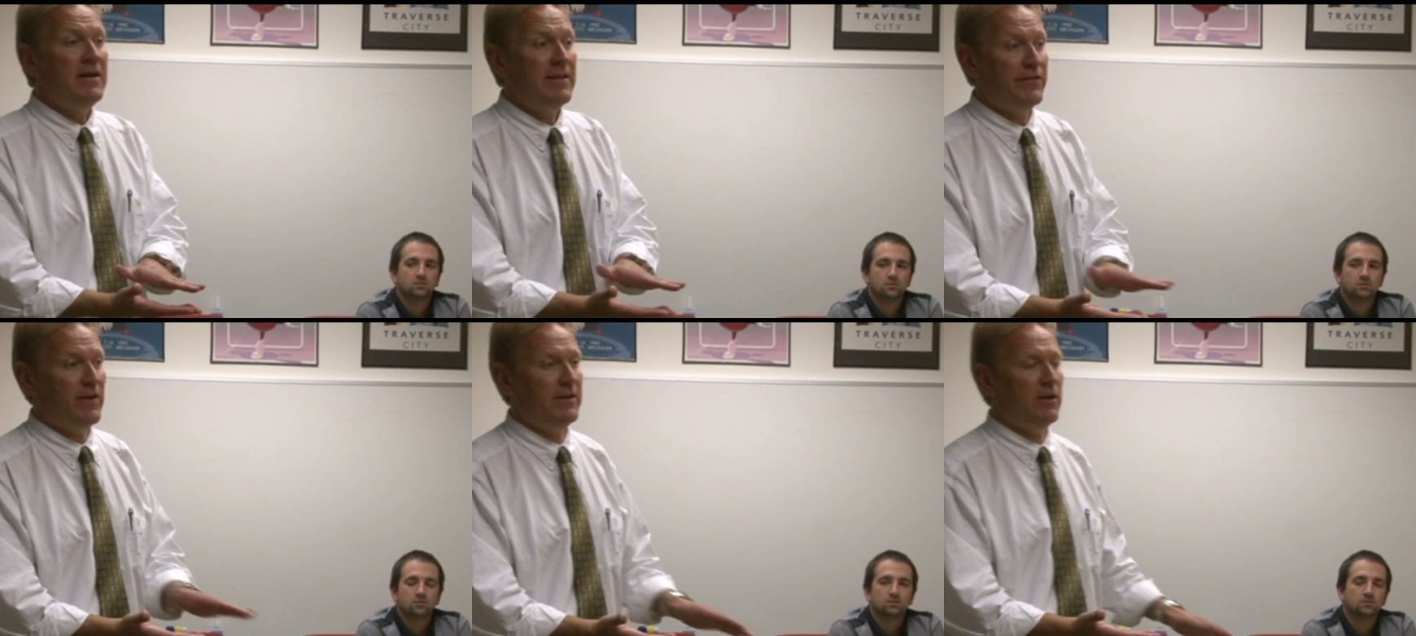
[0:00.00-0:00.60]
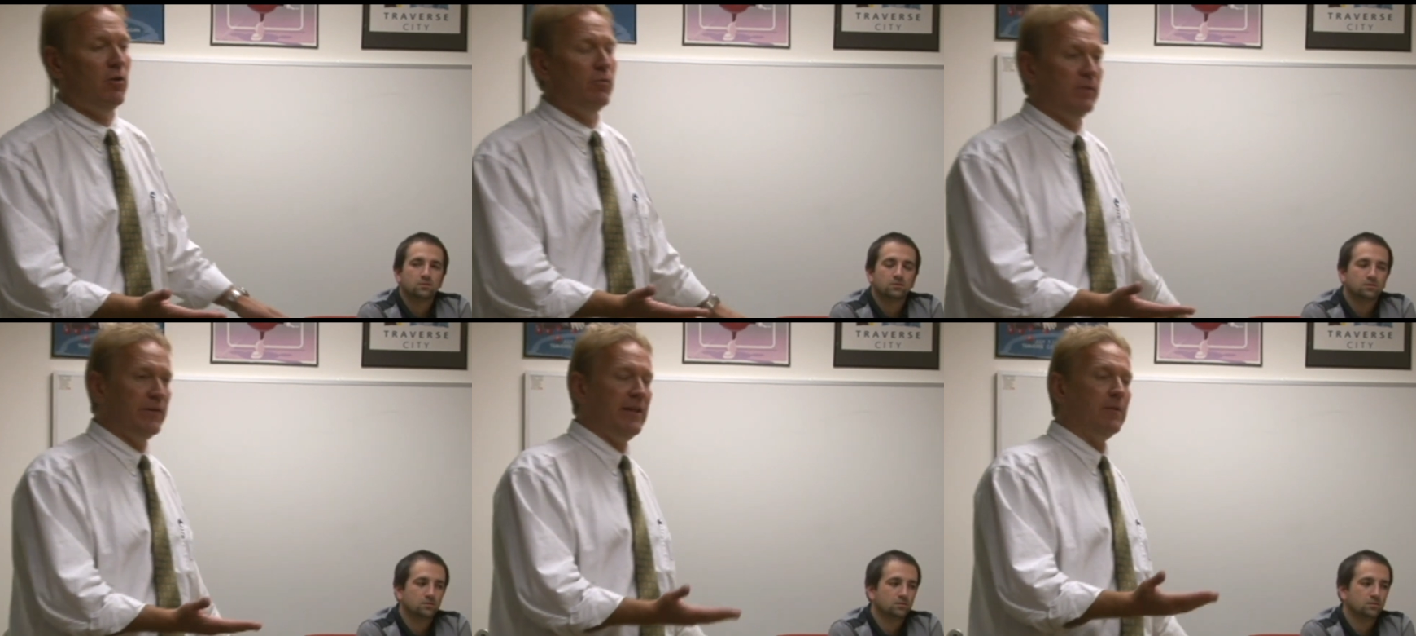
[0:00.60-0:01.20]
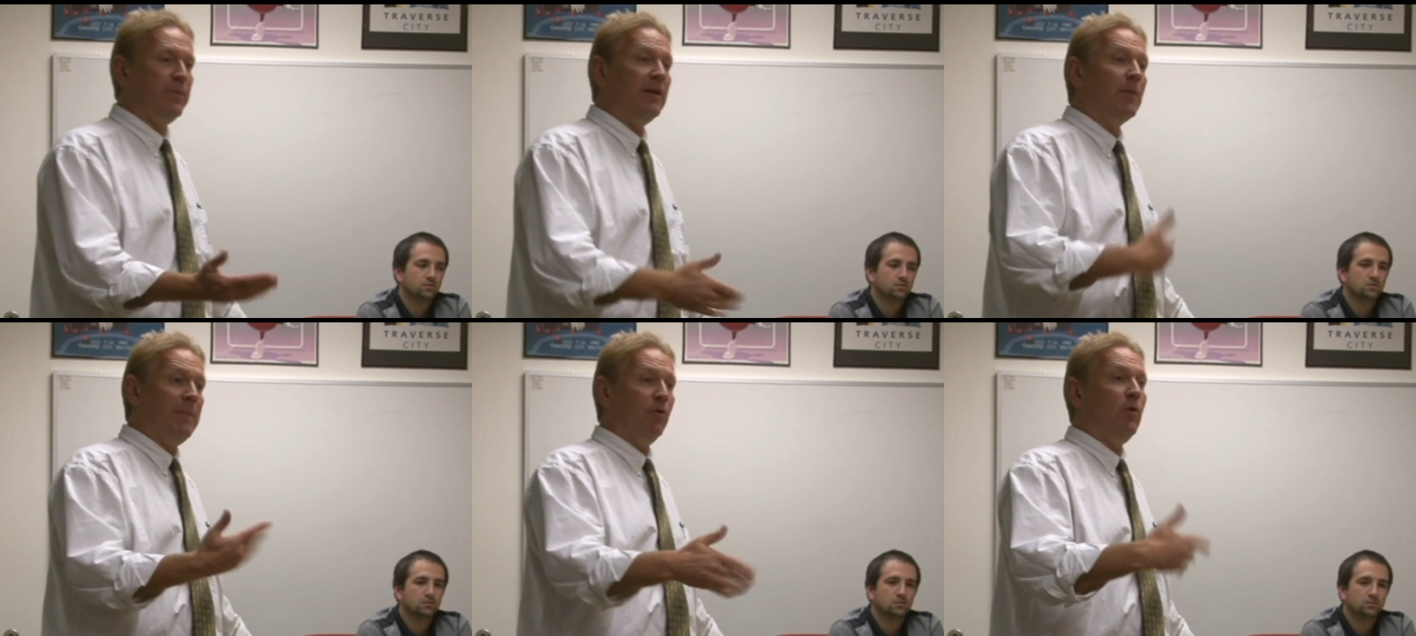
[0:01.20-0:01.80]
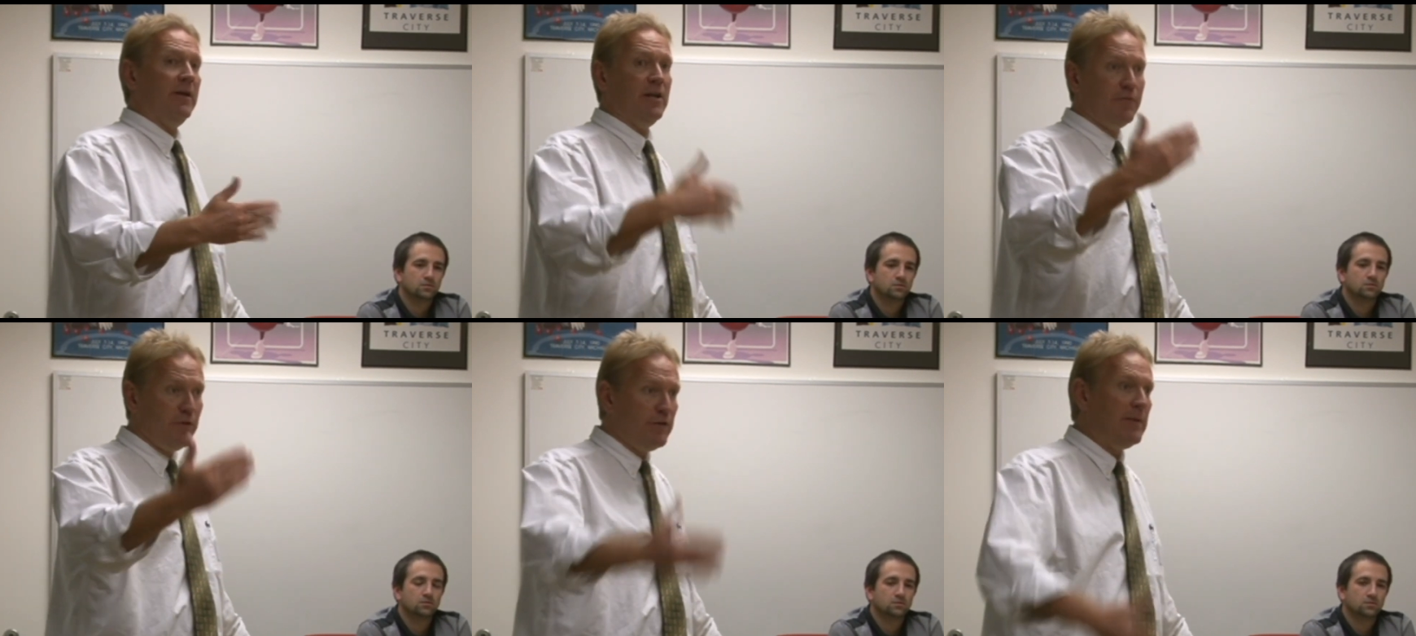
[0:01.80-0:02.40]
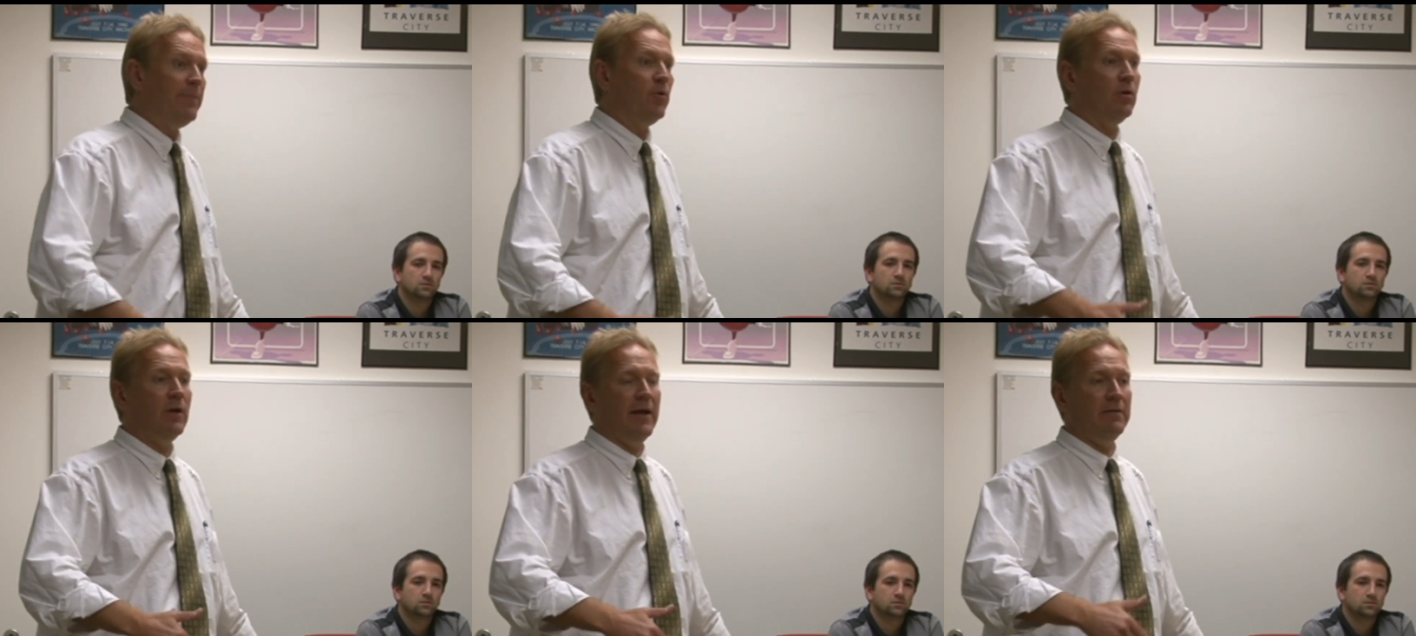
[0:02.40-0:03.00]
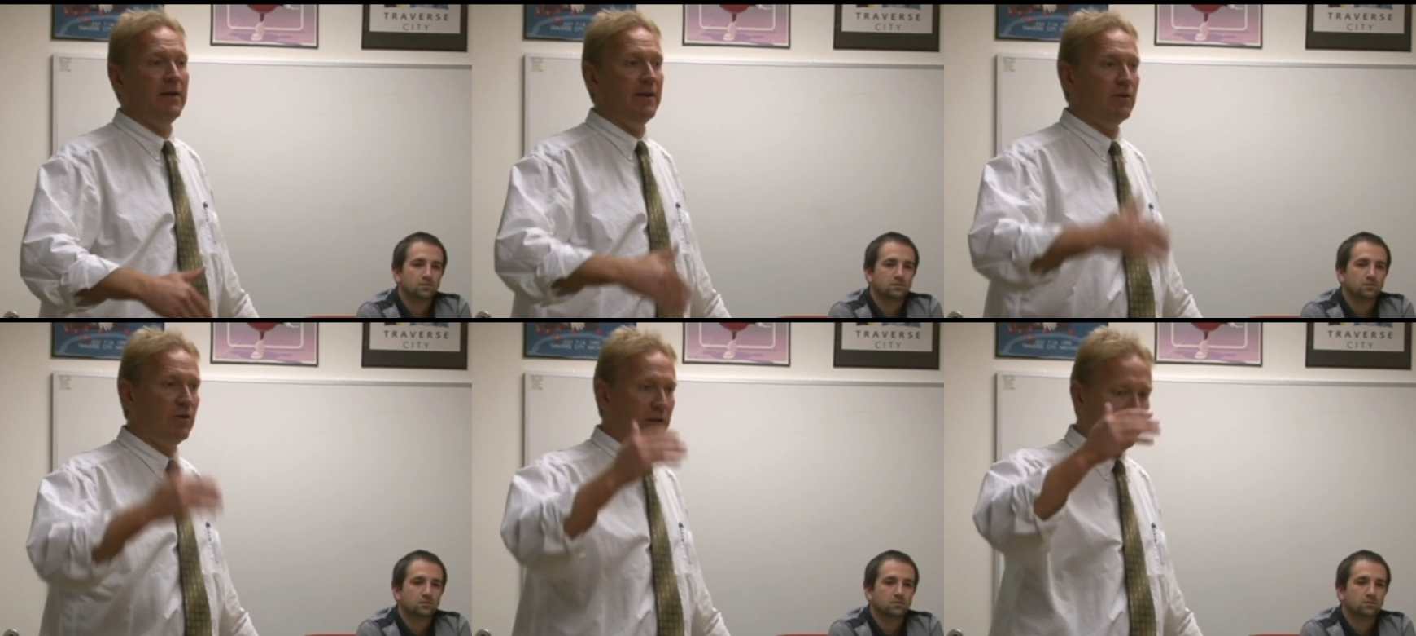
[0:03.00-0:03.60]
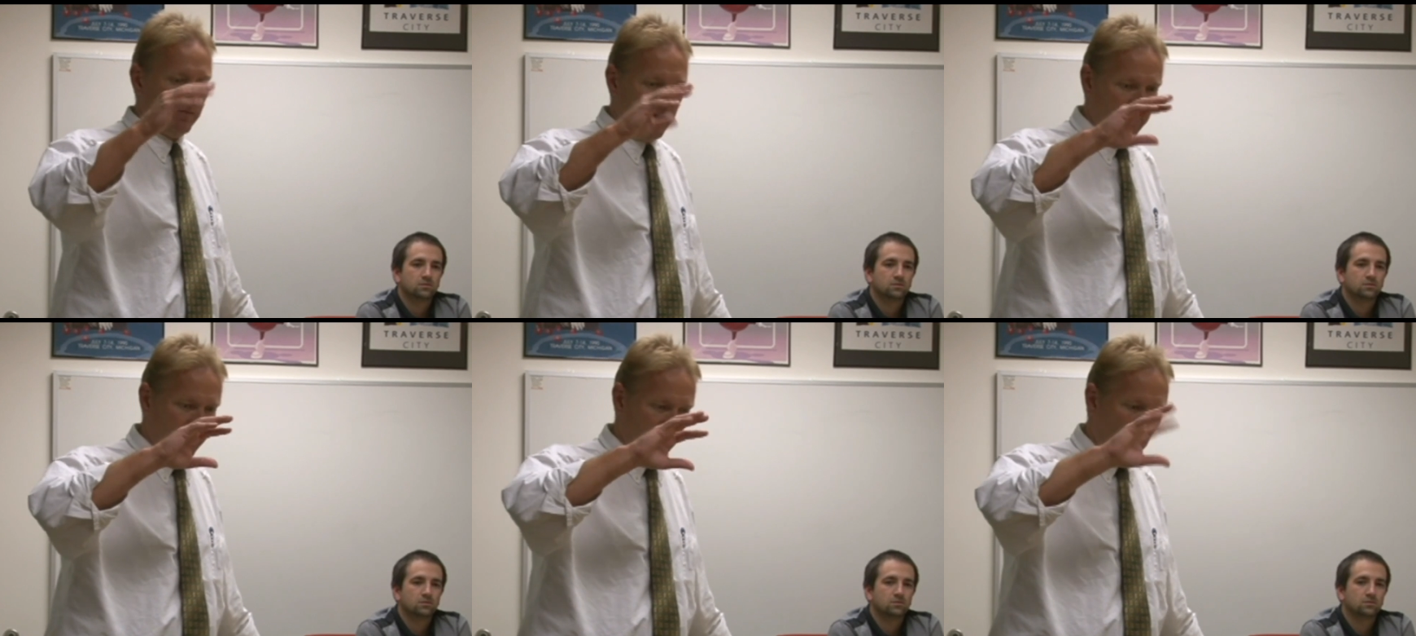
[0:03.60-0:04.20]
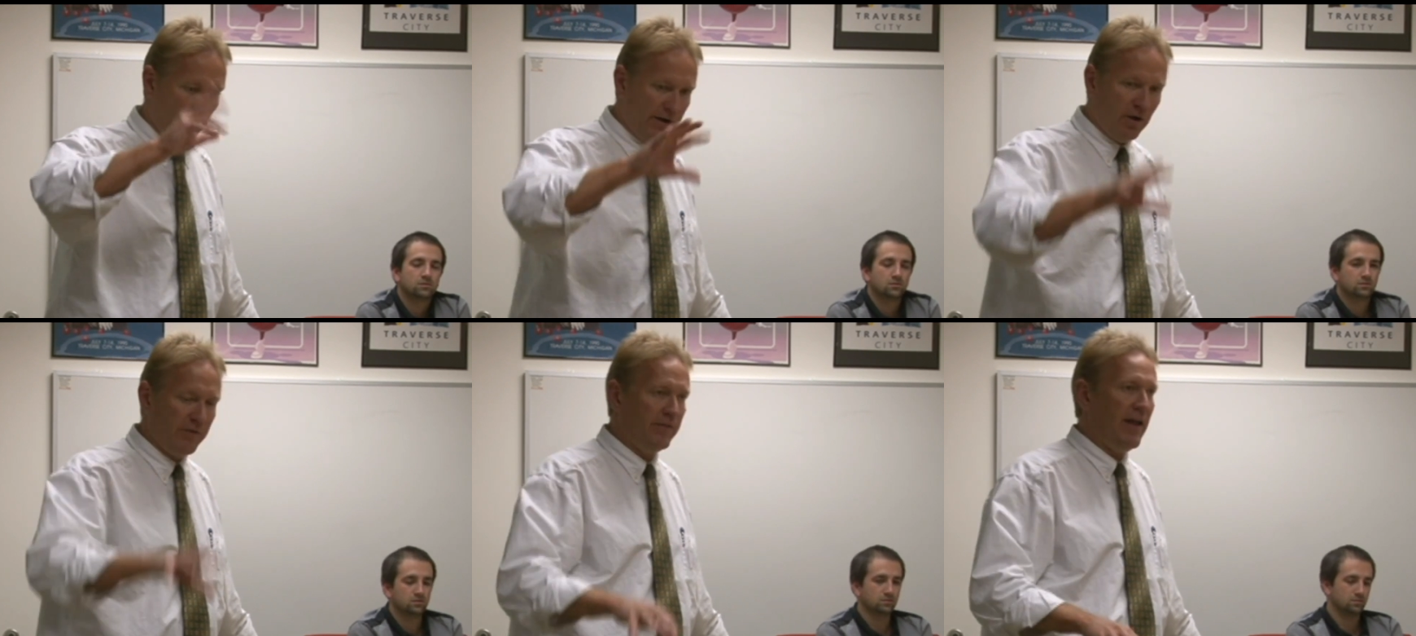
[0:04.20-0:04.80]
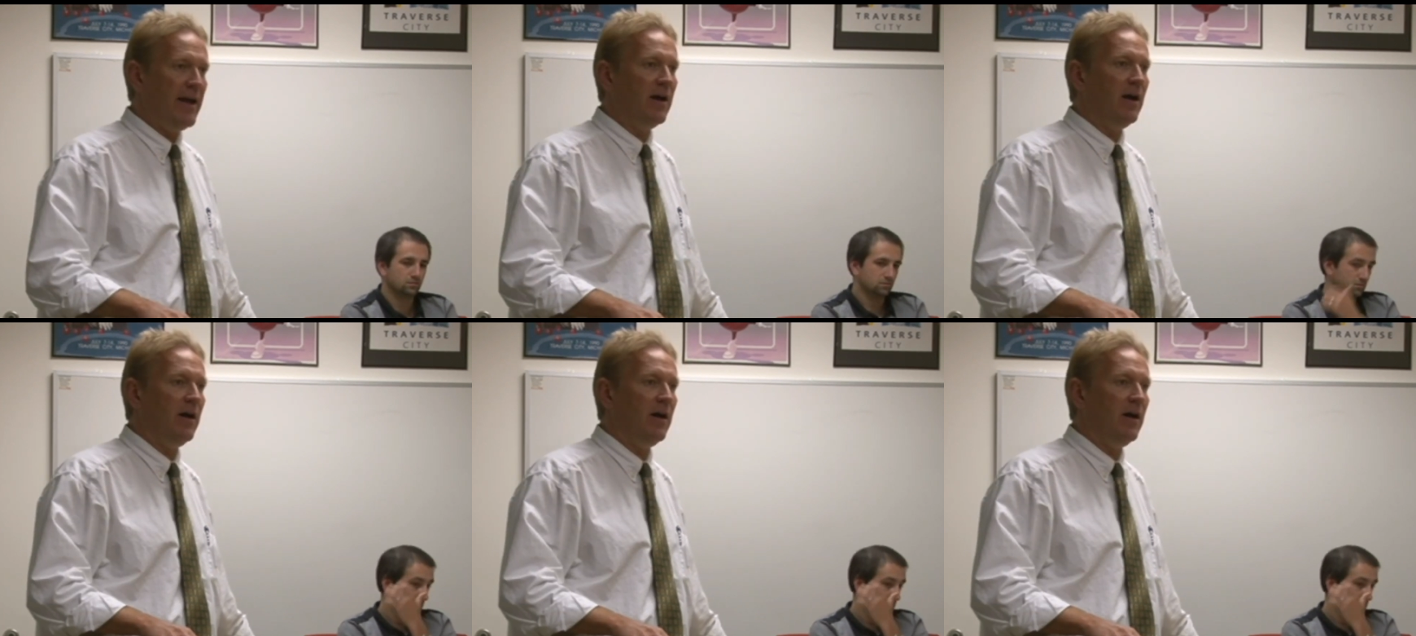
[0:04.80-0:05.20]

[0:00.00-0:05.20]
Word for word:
Speaker 1: They said, you know, because they had their PR people go out and interview these people, and, and they, they collated all the data.